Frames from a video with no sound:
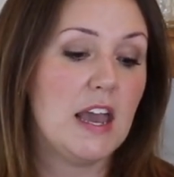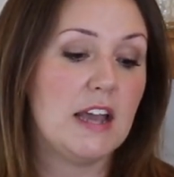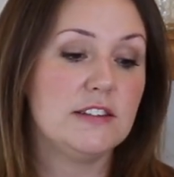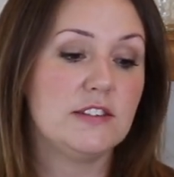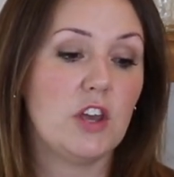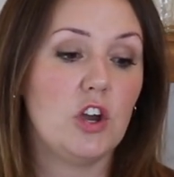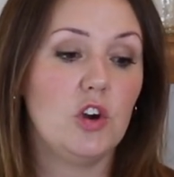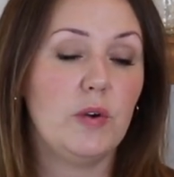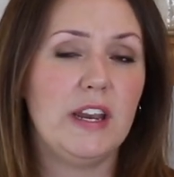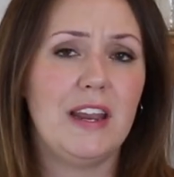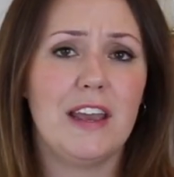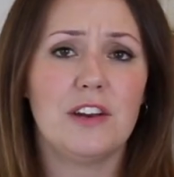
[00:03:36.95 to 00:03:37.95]
And so
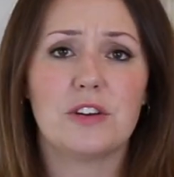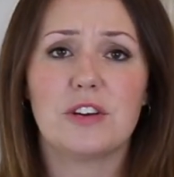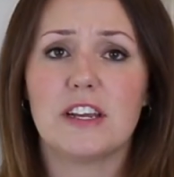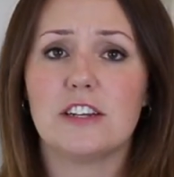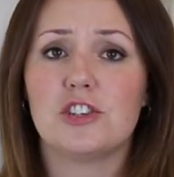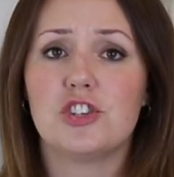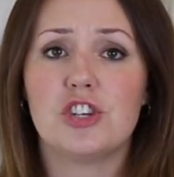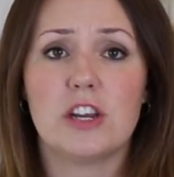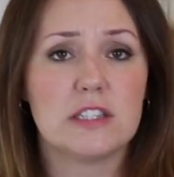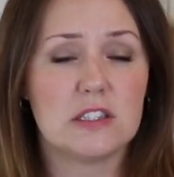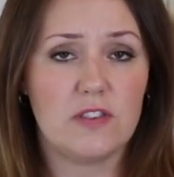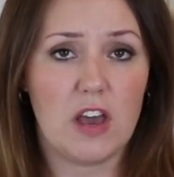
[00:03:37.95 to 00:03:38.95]
it handled it
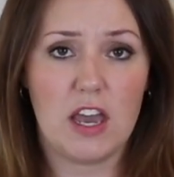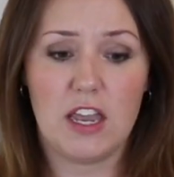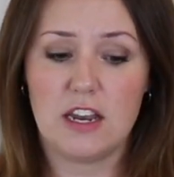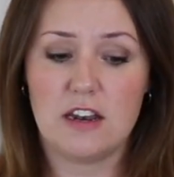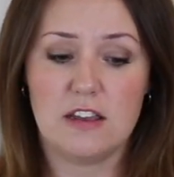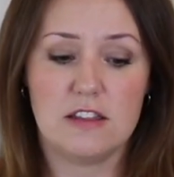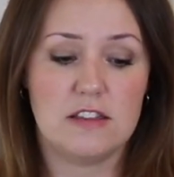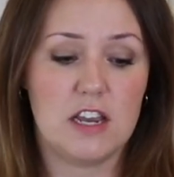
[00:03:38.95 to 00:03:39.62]
just fine.